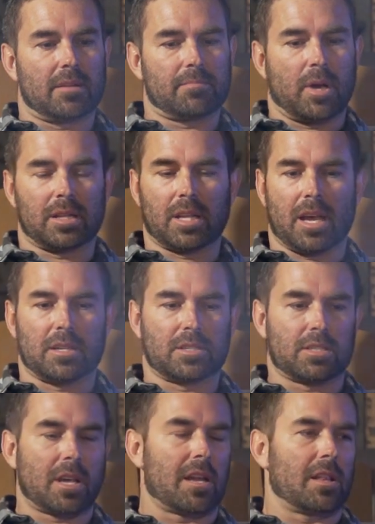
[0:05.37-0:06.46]
Montana's
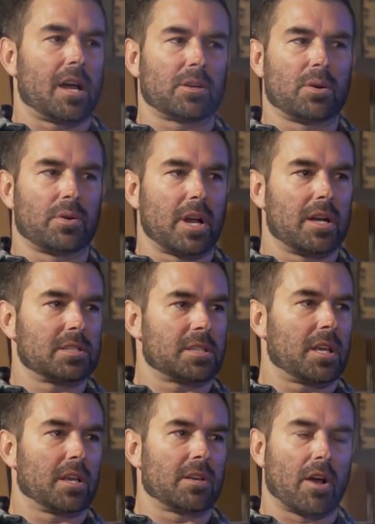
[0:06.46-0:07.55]
just got a lot going on,
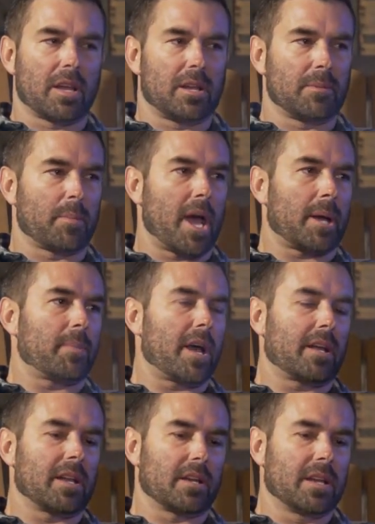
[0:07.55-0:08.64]
skiing, hiking,
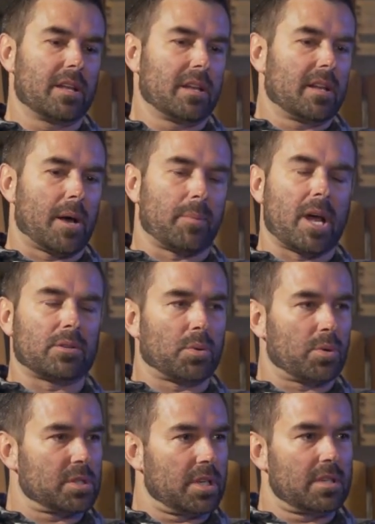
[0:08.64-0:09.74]
backpacking. I'm an
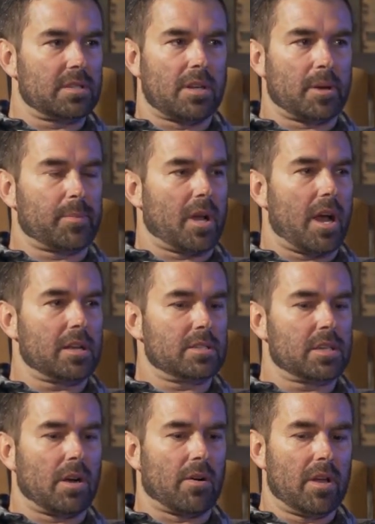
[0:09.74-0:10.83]
outdoorsy type guy,
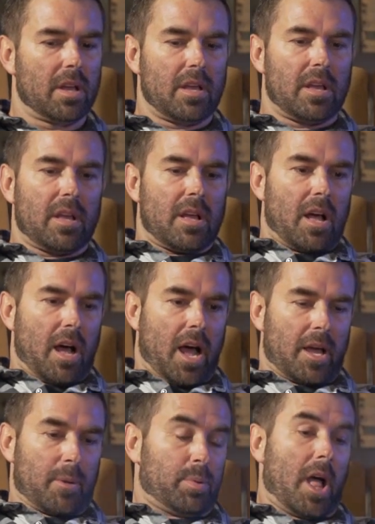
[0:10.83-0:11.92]
so
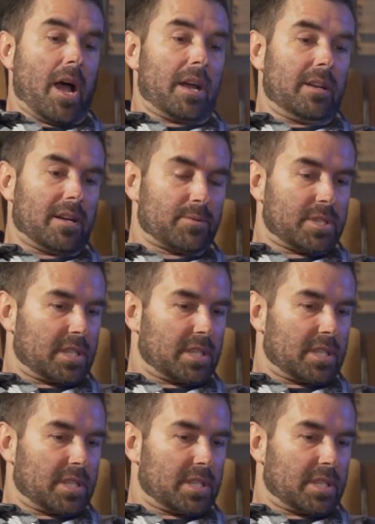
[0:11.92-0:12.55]
I applied, I was